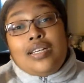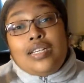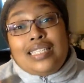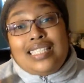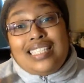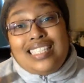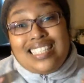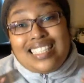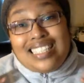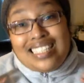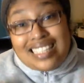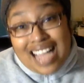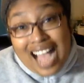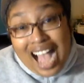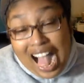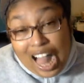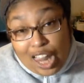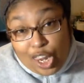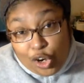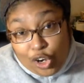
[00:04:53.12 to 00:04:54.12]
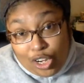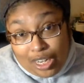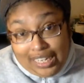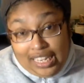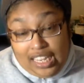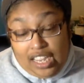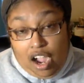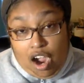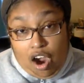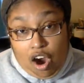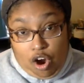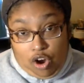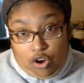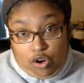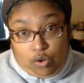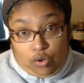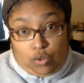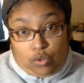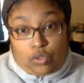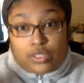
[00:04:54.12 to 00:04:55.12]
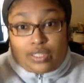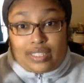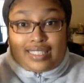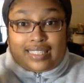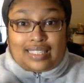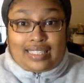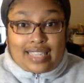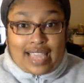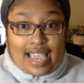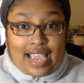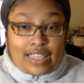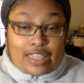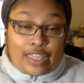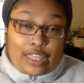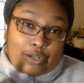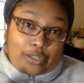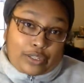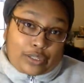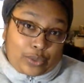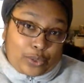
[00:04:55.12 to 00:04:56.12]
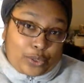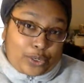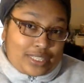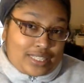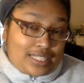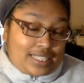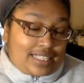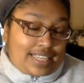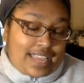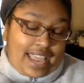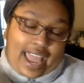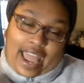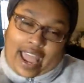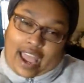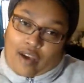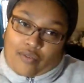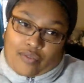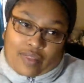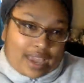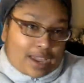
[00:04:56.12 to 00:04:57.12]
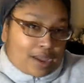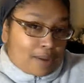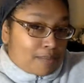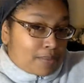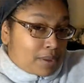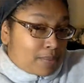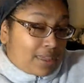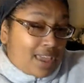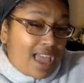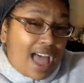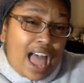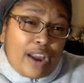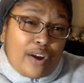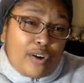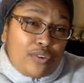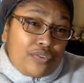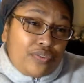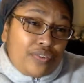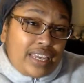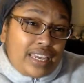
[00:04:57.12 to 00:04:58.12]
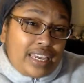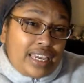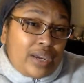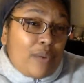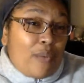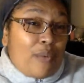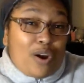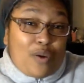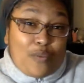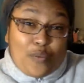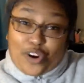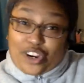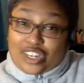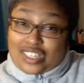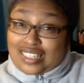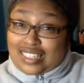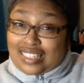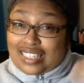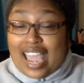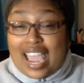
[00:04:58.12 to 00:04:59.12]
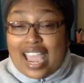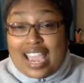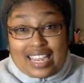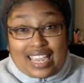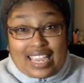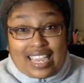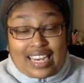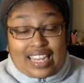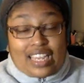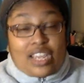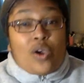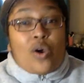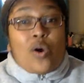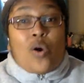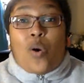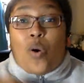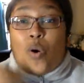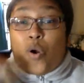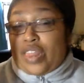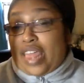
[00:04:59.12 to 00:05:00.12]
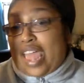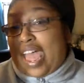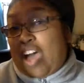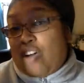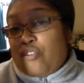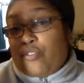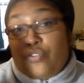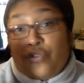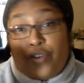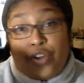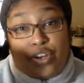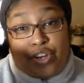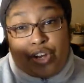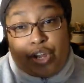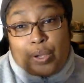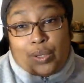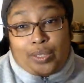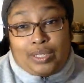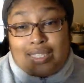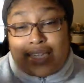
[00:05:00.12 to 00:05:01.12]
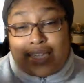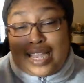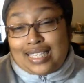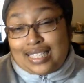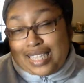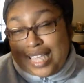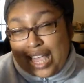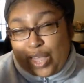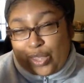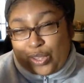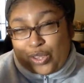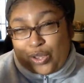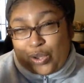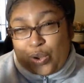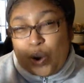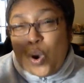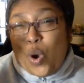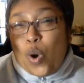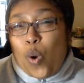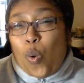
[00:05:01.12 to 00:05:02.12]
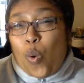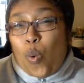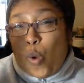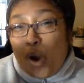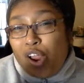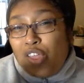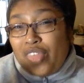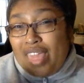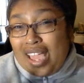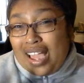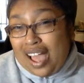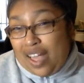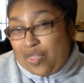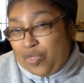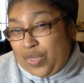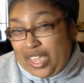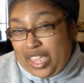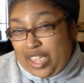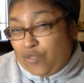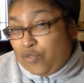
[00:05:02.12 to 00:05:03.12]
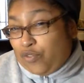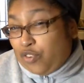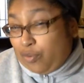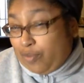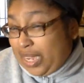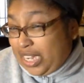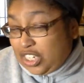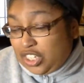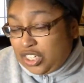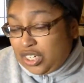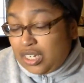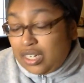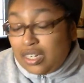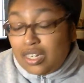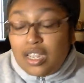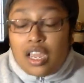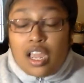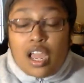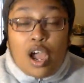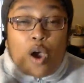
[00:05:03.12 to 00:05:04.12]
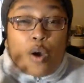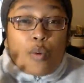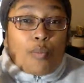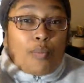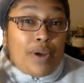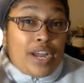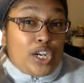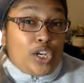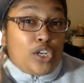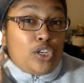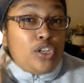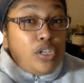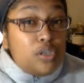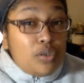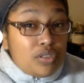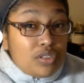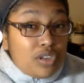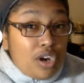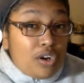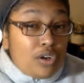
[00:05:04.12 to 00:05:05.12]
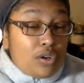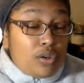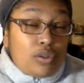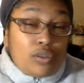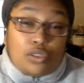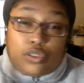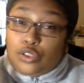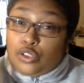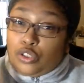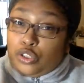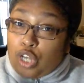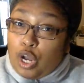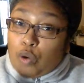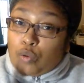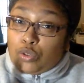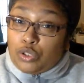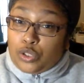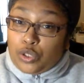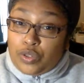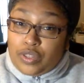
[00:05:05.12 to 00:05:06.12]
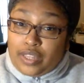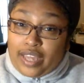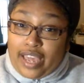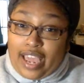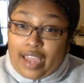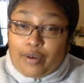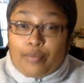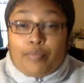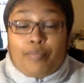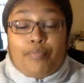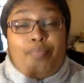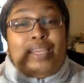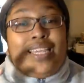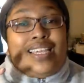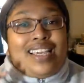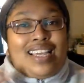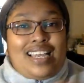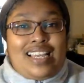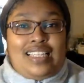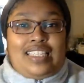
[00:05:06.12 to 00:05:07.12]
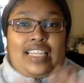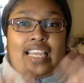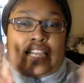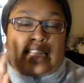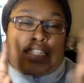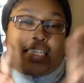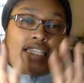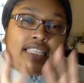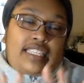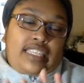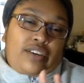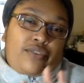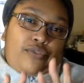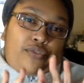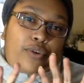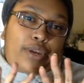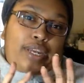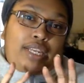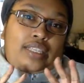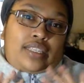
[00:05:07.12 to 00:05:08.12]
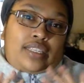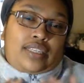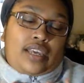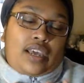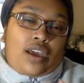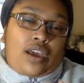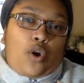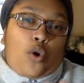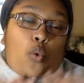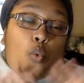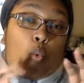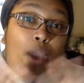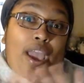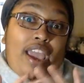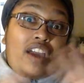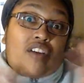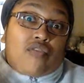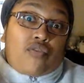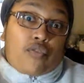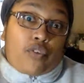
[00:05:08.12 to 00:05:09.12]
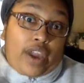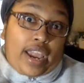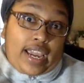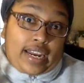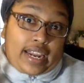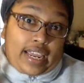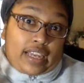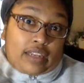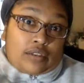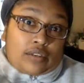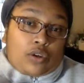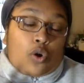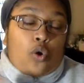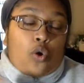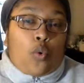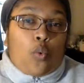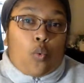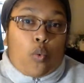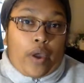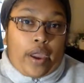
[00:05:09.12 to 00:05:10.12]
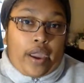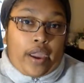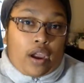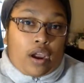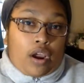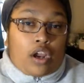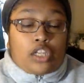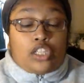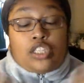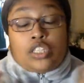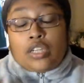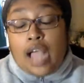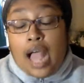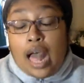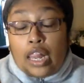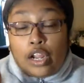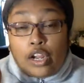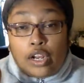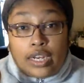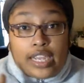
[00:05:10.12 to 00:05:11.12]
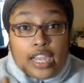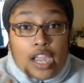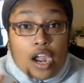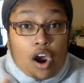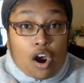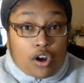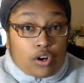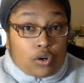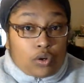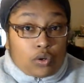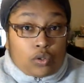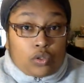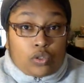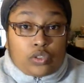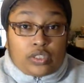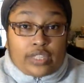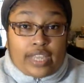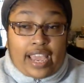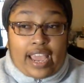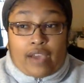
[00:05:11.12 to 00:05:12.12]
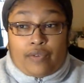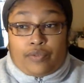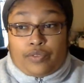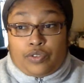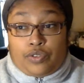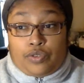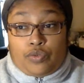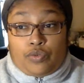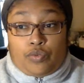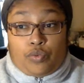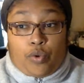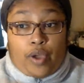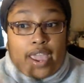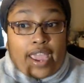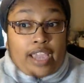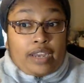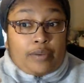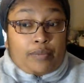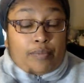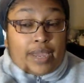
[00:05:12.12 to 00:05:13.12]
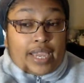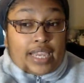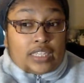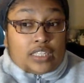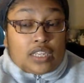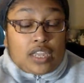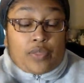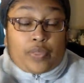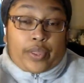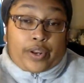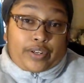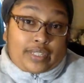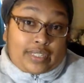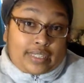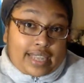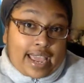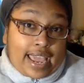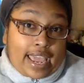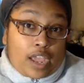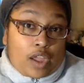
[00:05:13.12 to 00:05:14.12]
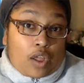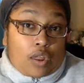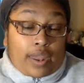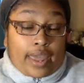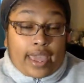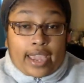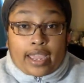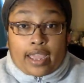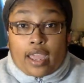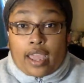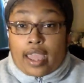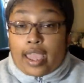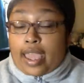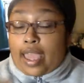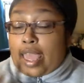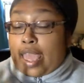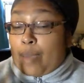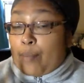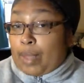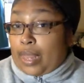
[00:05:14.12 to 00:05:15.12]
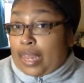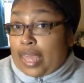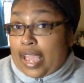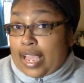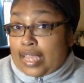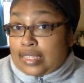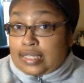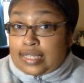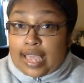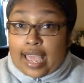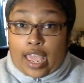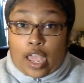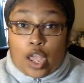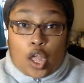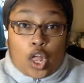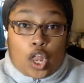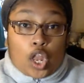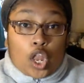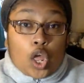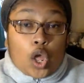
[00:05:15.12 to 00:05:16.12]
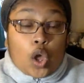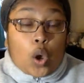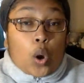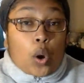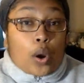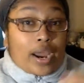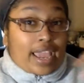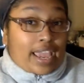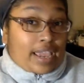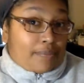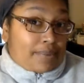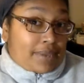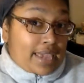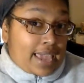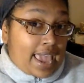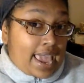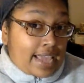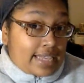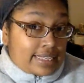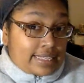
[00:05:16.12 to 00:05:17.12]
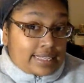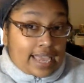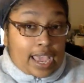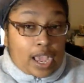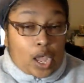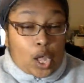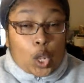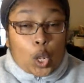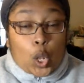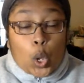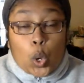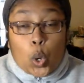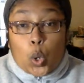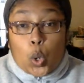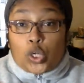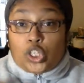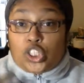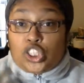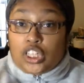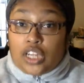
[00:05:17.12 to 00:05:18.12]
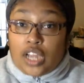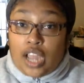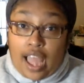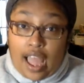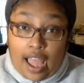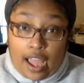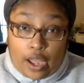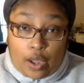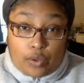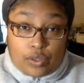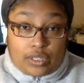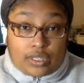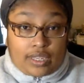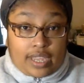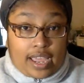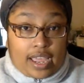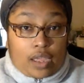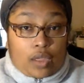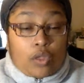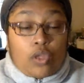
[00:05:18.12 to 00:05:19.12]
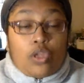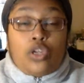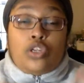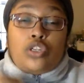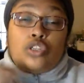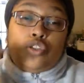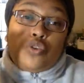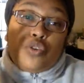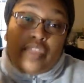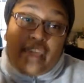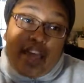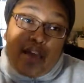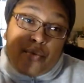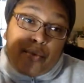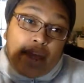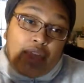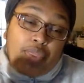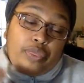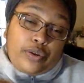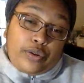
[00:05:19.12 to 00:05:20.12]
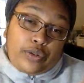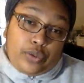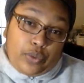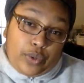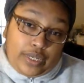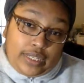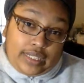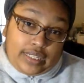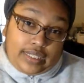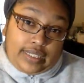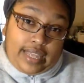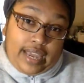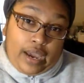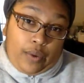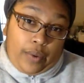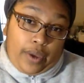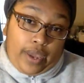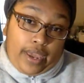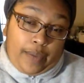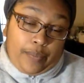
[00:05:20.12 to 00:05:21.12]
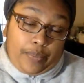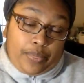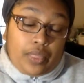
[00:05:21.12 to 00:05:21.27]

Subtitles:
Scholarly articles cite their sources. They have like a bibliography or a works cited, or they have footnotes that tell you where they got the information. But news articles don't do that because it's a different way of writing, where scholarly articles have to write based on their style, like MLA style or APA style or Chicago style. So they write their sources that way.